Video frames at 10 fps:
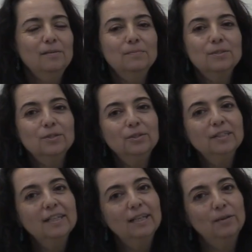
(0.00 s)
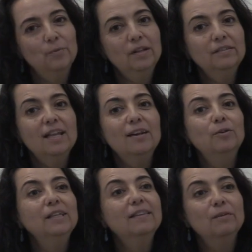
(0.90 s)
Certainly. Well, not
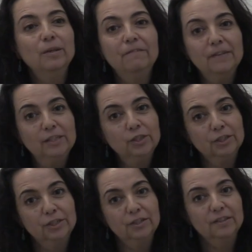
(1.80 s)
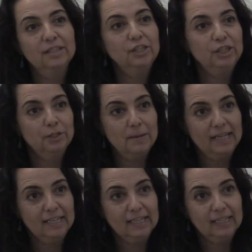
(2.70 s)
only that we feature the Cheech
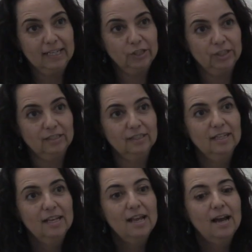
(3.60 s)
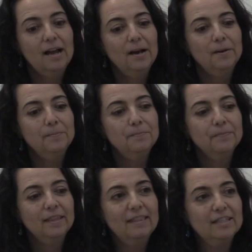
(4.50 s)
Marine collection,
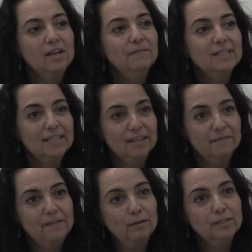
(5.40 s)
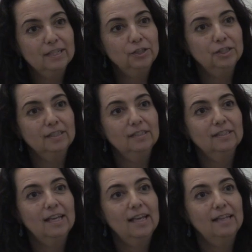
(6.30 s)
that's obviously the foundation
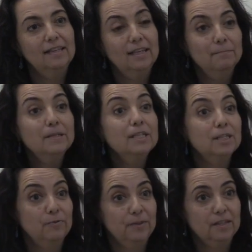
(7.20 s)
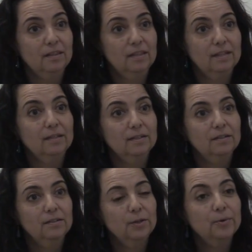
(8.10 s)
and the impetus for
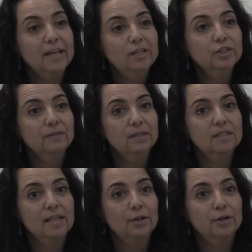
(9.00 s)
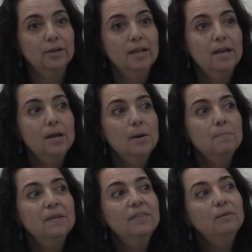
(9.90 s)
the creation of the center,
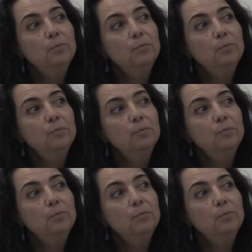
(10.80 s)
but that